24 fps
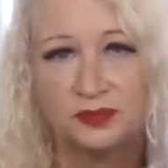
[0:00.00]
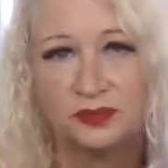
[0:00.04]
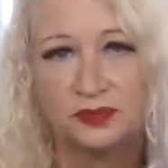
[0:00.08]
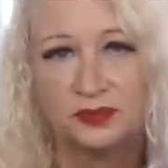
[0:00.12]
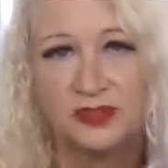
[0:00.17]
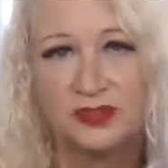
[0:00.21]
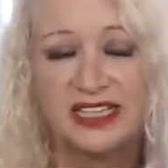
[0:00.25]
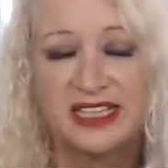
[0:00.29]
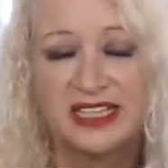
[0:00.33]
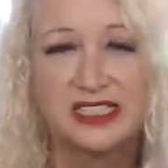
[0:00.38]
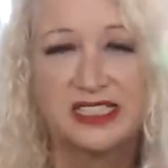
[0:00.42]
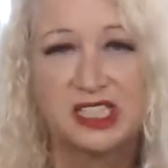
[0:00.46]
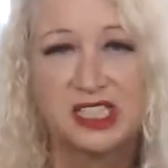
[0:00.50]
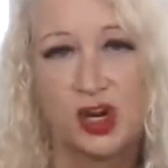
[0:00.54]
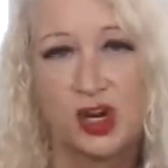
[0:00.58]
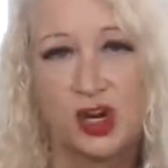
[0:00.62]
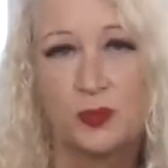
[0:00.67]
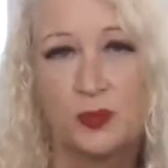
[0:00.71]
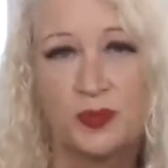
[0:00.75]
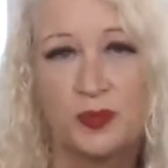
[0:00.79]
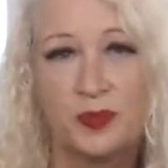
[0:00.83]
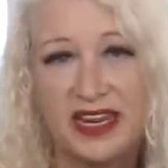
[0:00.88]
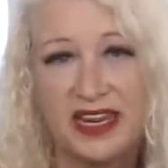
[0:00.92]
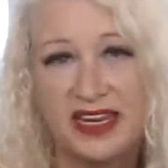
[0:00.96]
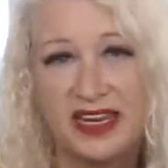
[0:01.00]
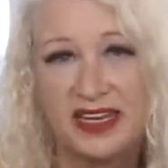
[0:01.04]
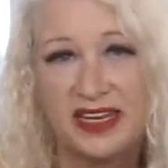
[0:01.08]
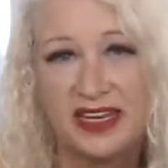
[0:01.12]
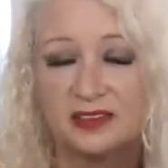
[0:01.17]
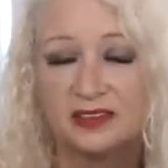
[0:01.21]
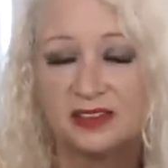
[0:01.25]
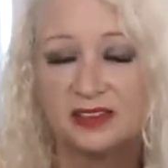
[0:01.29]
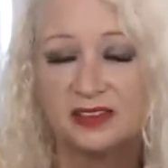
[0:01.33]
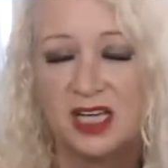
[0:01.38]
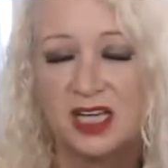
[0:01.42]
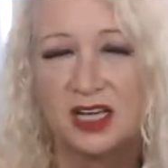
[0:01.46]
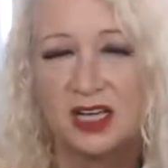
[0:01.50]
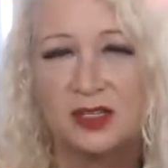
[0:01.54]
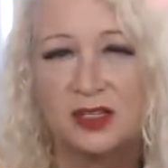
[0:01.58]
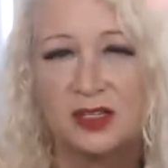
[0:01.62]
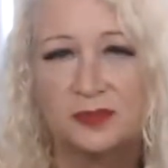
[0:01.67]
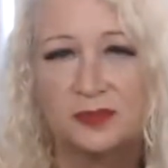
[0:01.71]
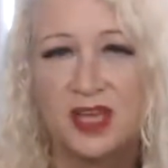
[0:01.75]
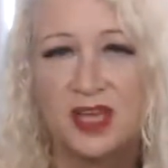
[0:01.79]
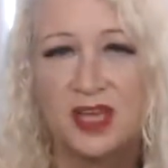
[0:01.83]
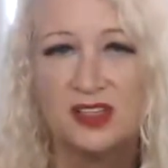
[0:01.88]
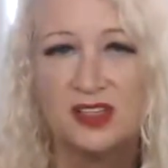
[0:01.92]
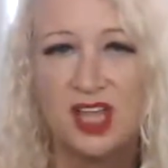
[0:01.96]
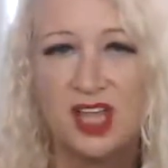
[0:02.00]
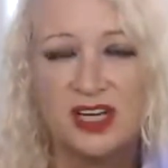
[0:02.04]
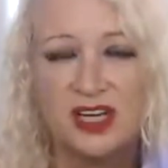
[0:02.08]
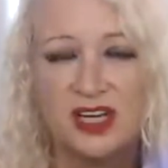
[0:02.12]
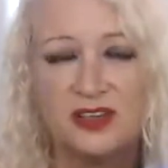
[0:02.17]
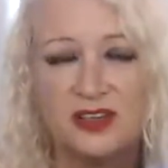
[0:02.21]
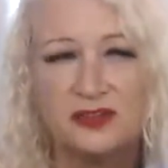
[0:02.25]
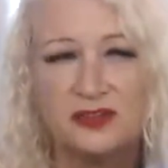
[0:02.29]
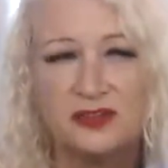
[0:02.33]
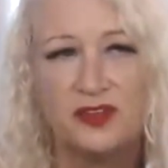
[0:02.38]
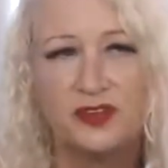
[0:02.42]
get to know me. A lot of